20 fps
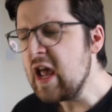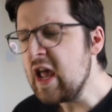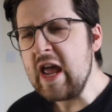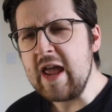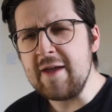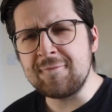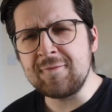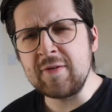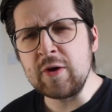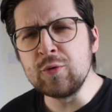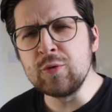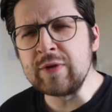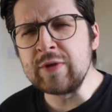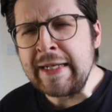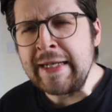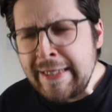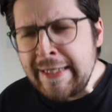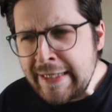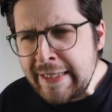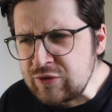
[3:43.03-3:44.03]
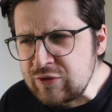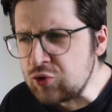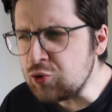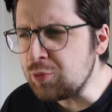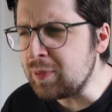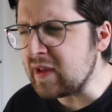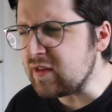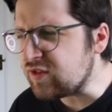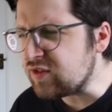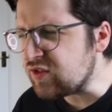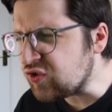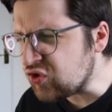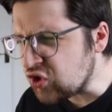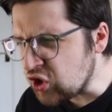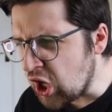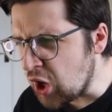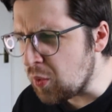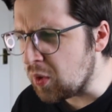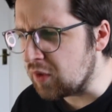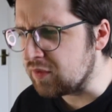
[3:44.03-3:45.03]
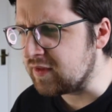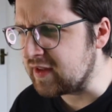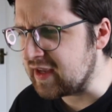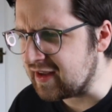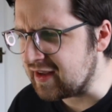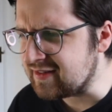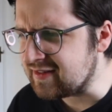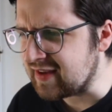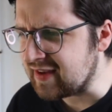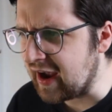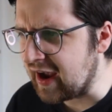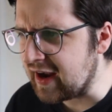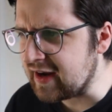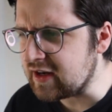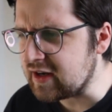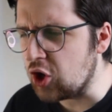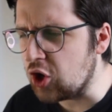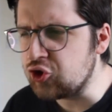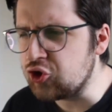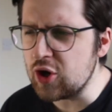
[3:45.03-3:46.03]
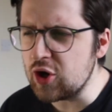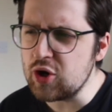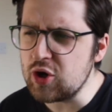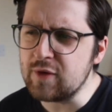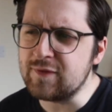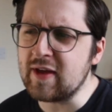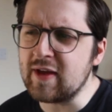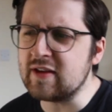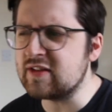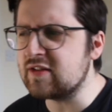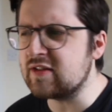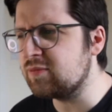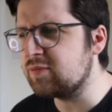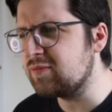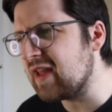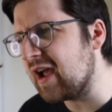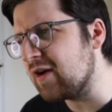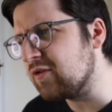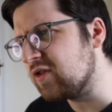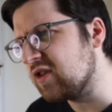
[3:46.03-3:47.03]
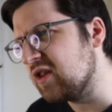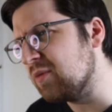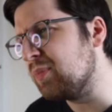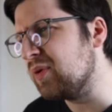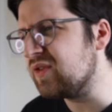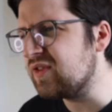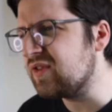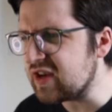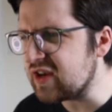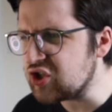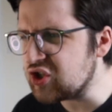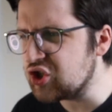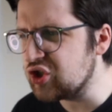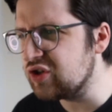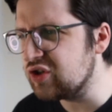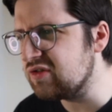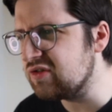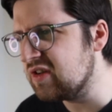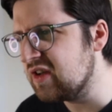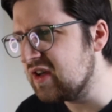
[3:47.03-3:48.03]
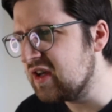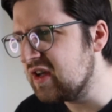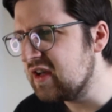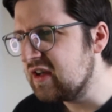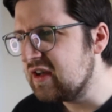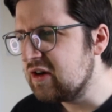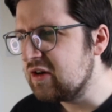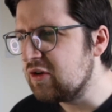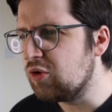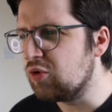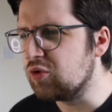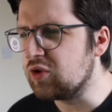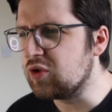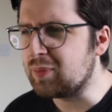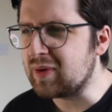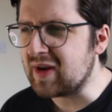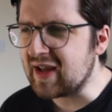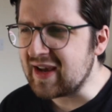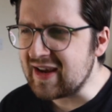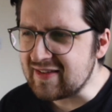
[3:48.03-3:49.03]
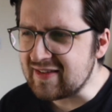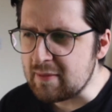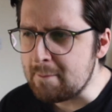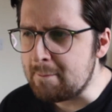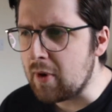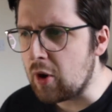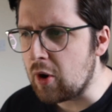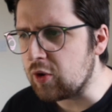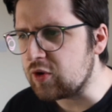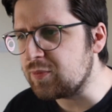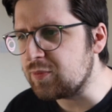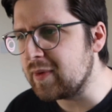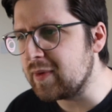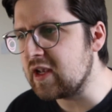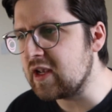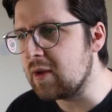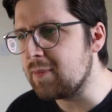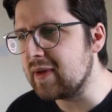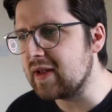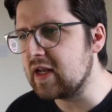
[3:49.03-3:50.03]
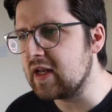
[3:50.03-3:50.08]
It feels a little bit slow on the attack. I don't know if that's down to the possession or the players in box being a bit